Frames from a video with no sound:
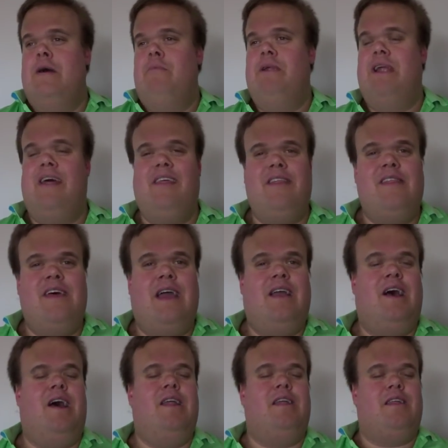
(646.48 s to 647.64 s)
But other than that,
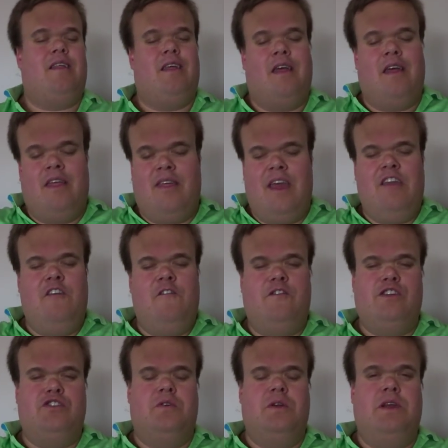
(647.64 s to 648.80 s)
guys, thank you
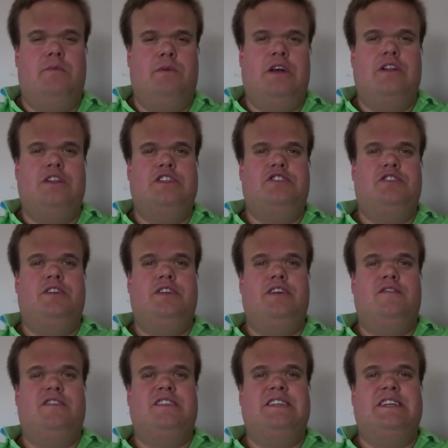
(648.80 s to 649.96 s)
for joining me on this journey
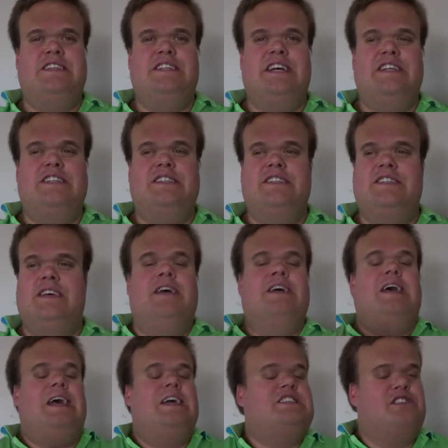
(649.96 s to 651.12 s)
of the Six Nations.
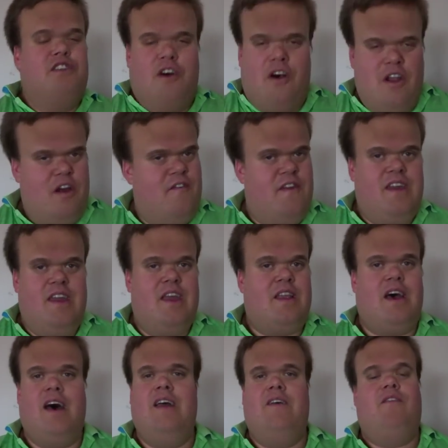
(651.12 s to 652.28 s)
It's not over yet.
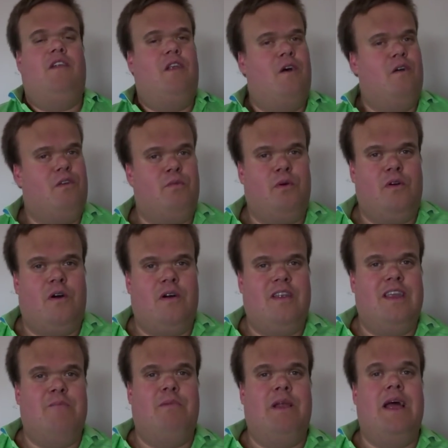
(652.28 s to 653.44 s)
I have loads more
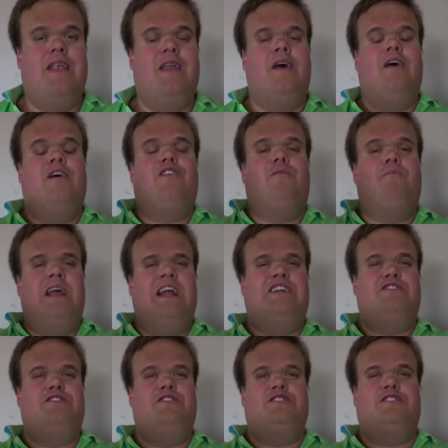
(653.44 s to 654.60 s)
content planned, so make
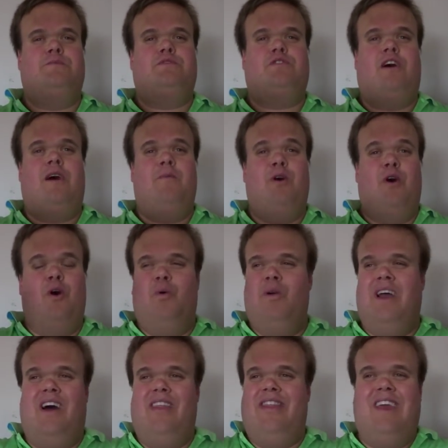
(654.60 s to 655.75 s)
sure you subscribe.
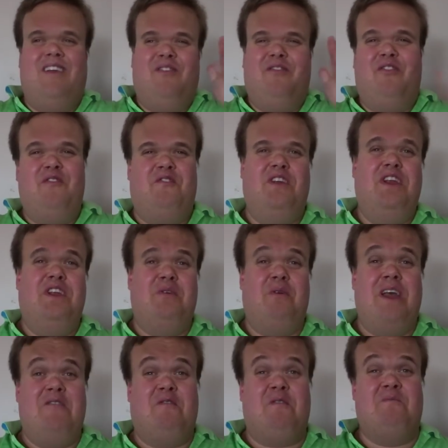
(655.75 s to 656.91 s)
We are, I think, 15
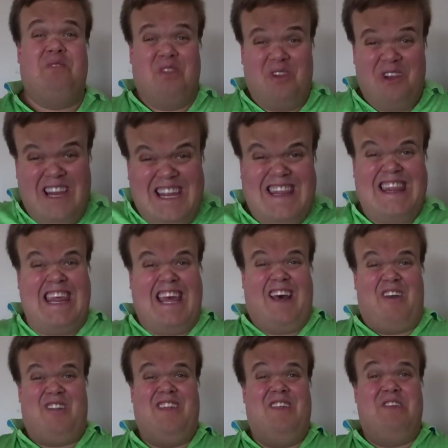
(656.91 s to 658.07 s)
away from
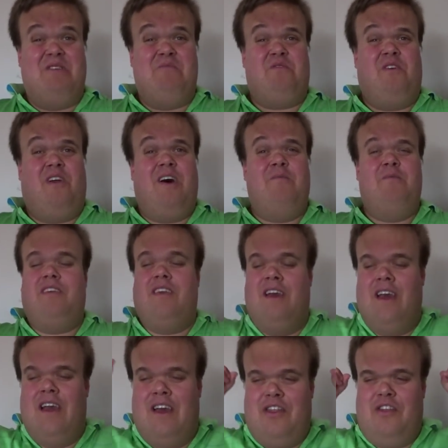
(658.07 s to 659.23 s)
3,000 subscribers.
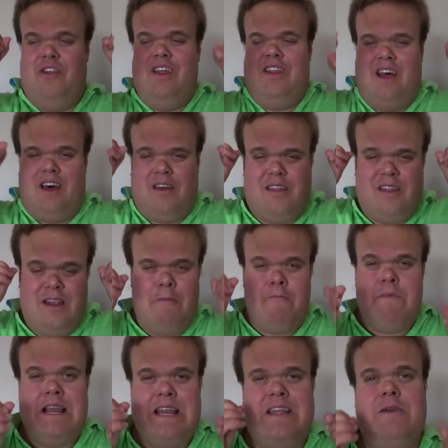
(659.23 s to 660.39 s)
3,000
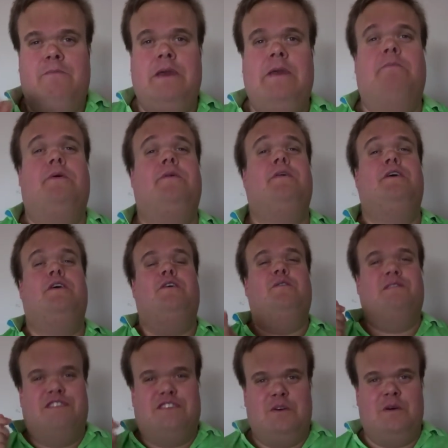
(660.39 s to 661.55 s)
amazing people who
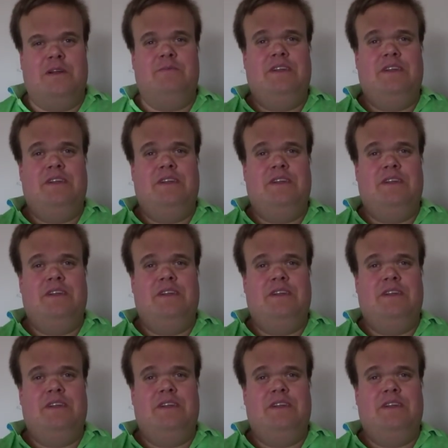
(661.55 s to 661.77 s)
have joined